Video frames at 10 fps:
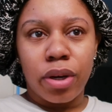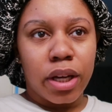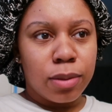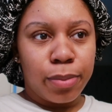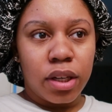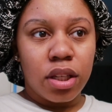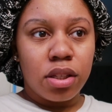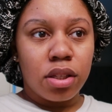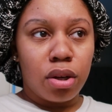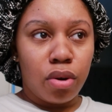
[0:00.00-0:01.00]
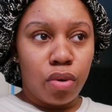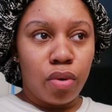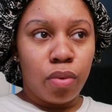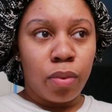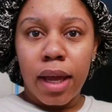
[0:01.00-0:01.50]
dressed pretty
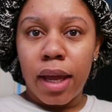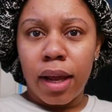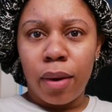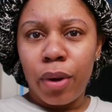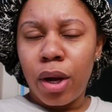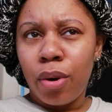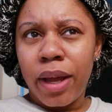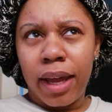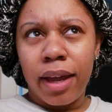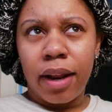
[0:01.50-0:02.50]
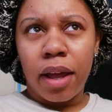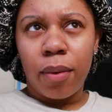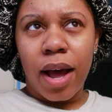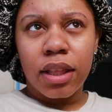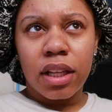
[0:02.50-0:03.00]
soon and we're gonna head
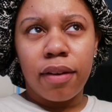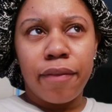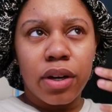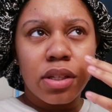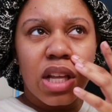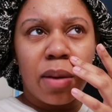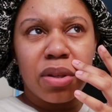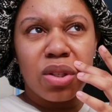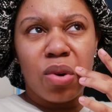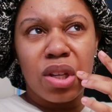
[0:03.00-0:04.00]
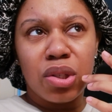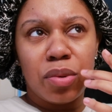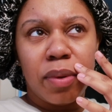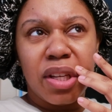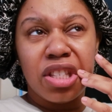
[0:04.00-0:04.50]
out i think the first stop is going to
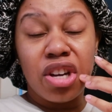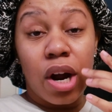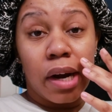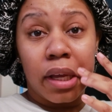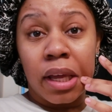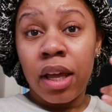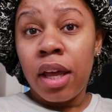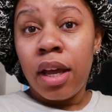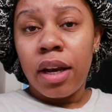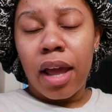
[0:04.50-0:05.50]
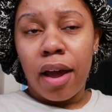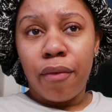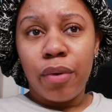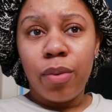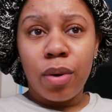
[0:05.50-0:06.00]
be target
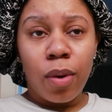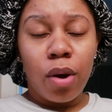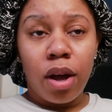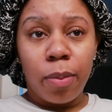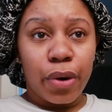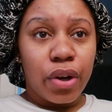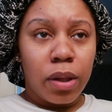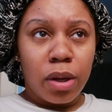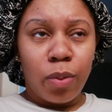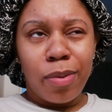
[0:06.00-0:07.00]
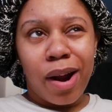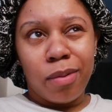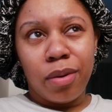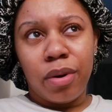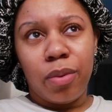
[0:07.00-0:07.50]
now if we would have woke up earlier we
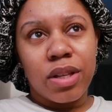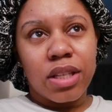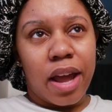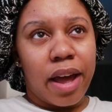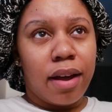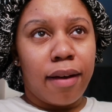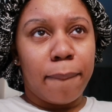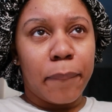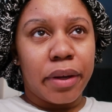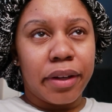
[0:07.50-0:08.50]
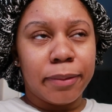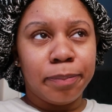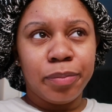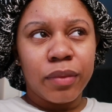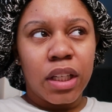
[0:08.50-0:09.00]
probably would have went to IHOP, but